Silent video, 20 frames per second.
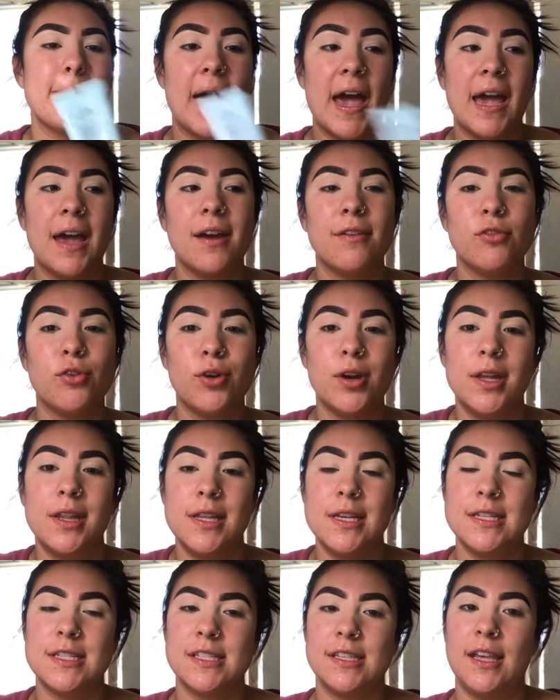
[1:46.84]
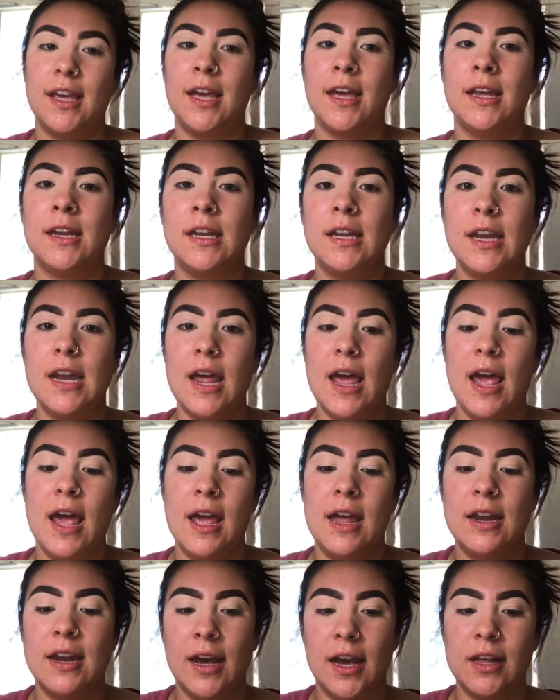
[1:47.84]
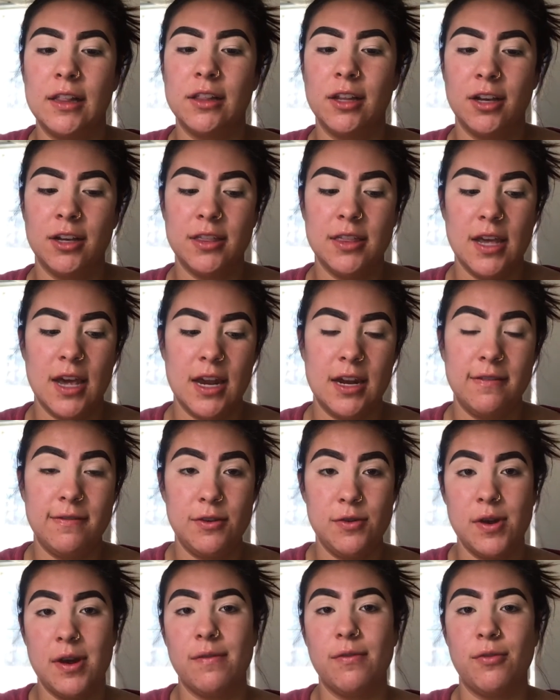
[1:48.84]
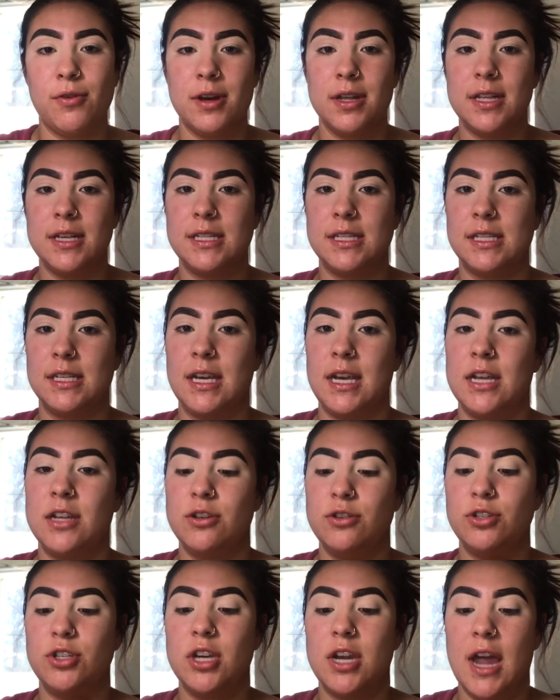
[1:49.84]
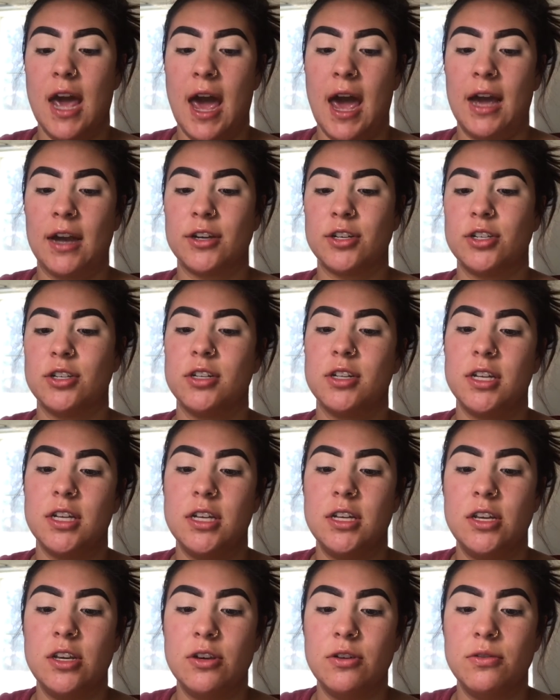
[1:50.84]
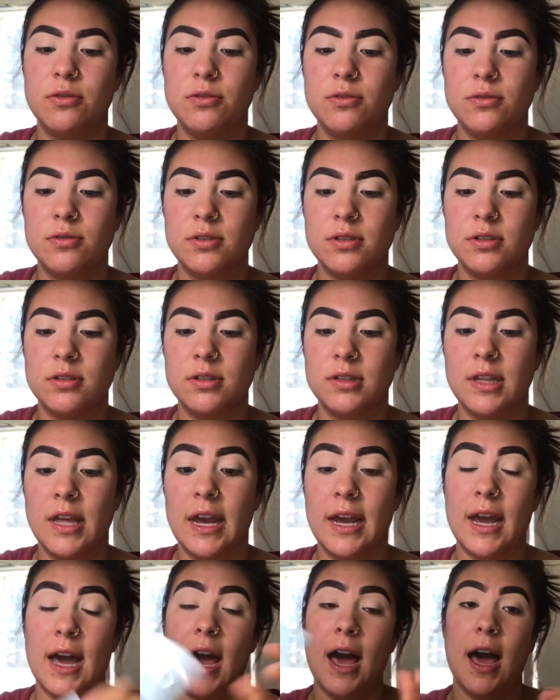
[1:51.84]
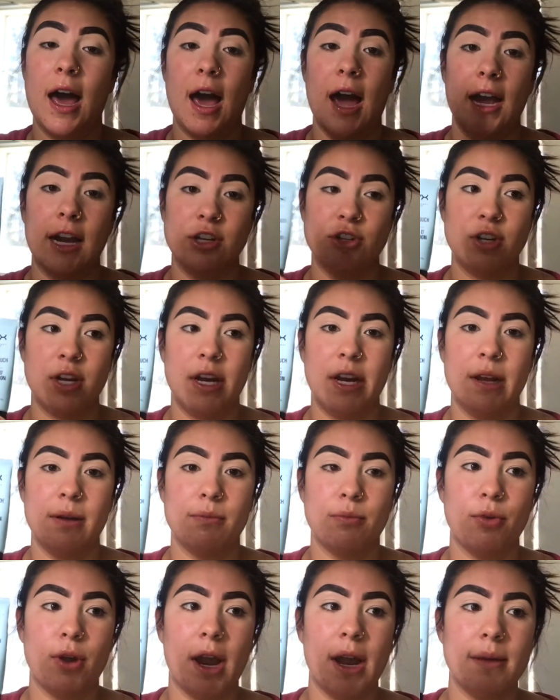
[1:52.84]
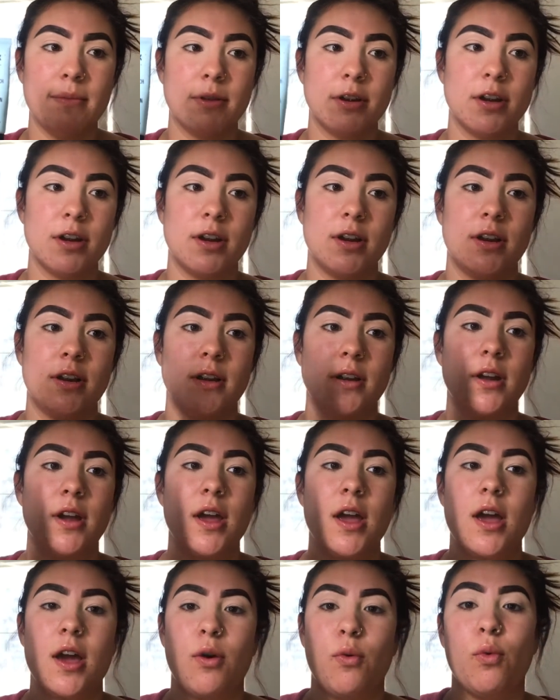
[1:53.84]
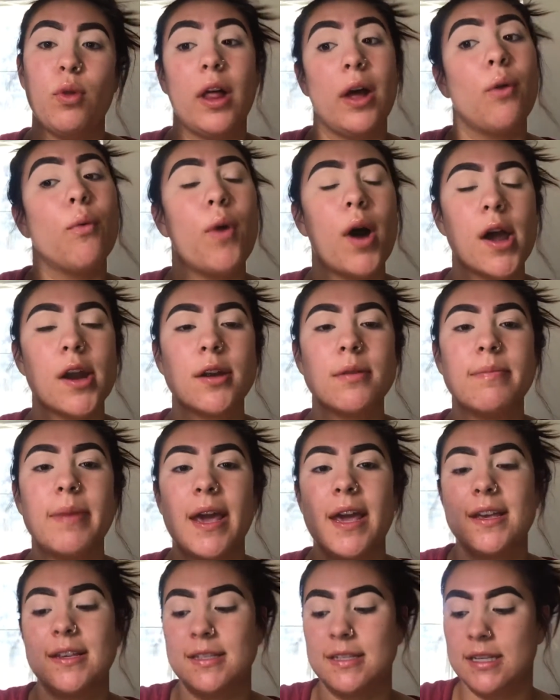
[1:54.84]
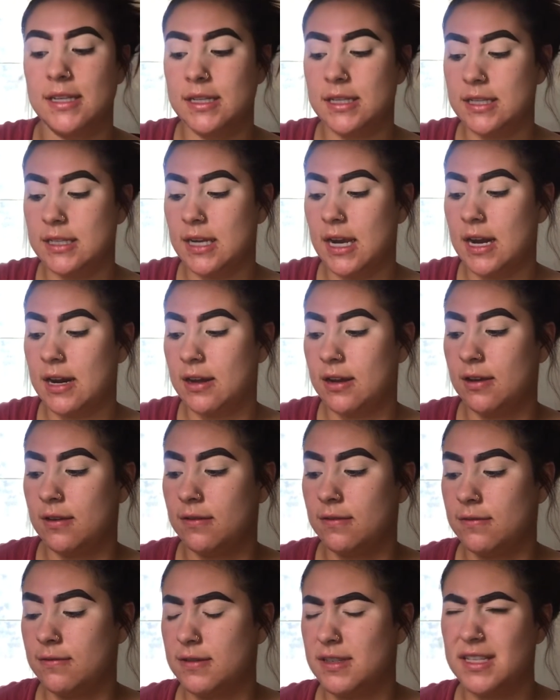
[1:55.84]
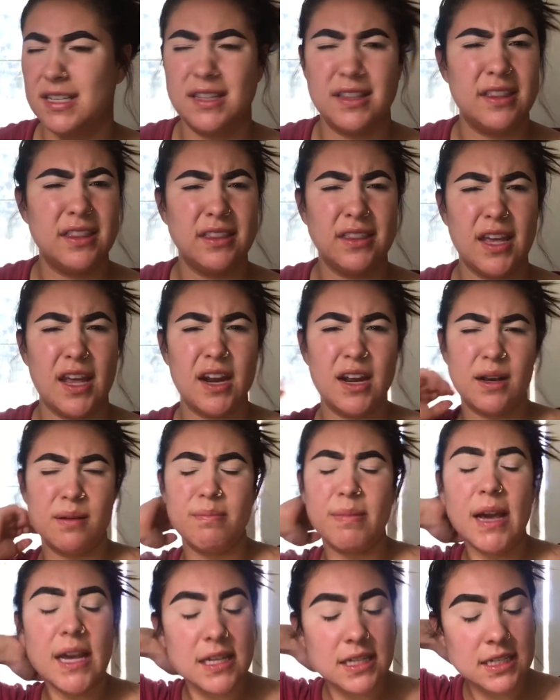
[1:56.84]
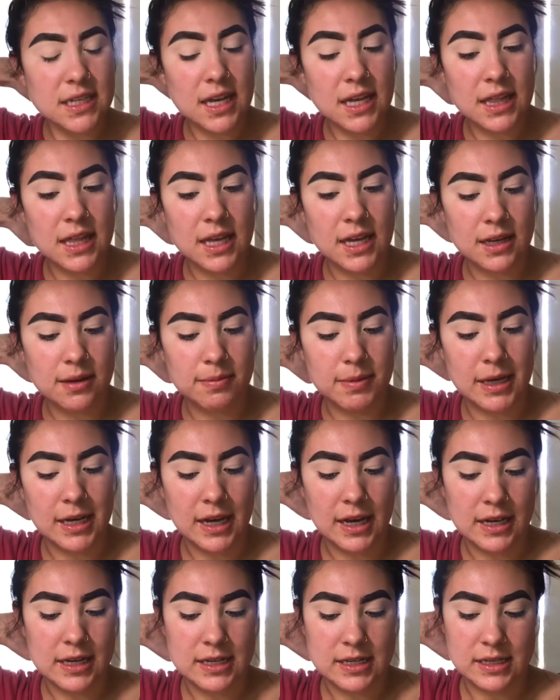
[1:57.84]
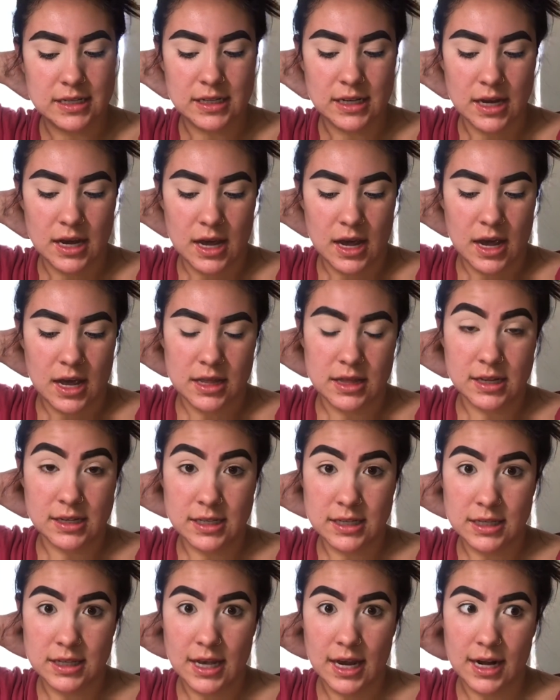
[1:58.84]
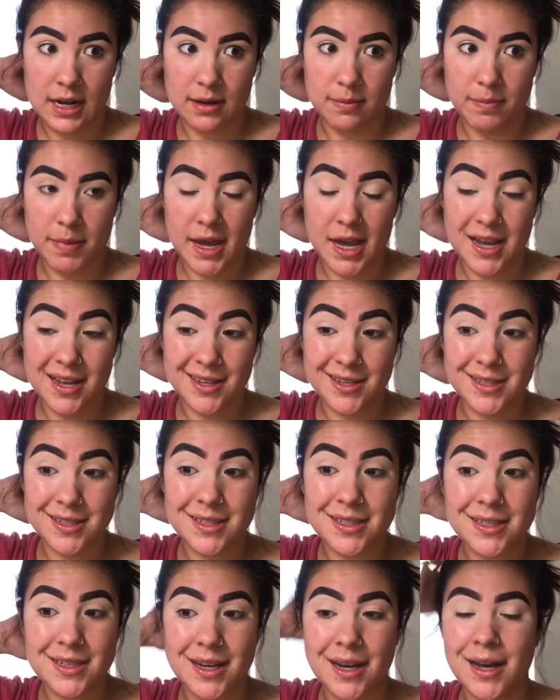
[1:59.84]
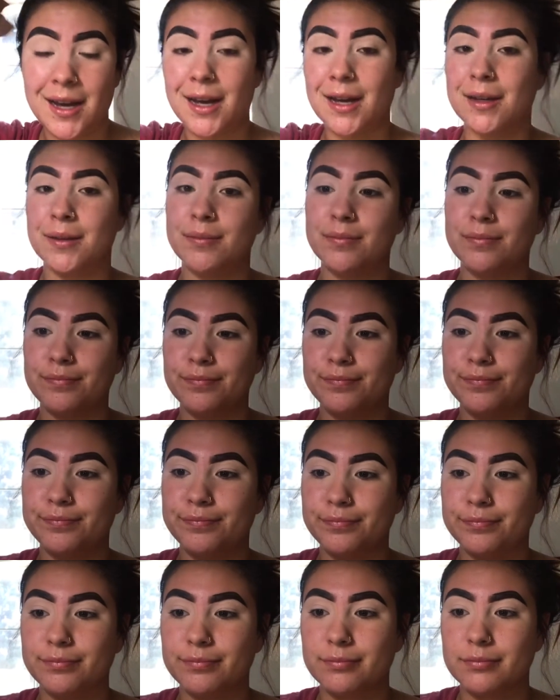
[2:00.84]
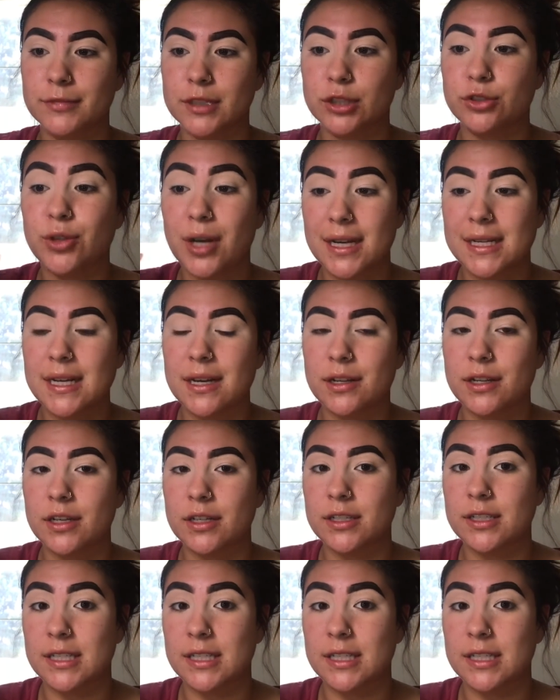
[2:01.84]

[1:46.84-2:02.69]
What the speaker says: I have oily skin, and I learned that if you have oily skin, you should actually use like a hydrating primer, like water-based instead of synthetic-based, I think, because the synthetic base dries out your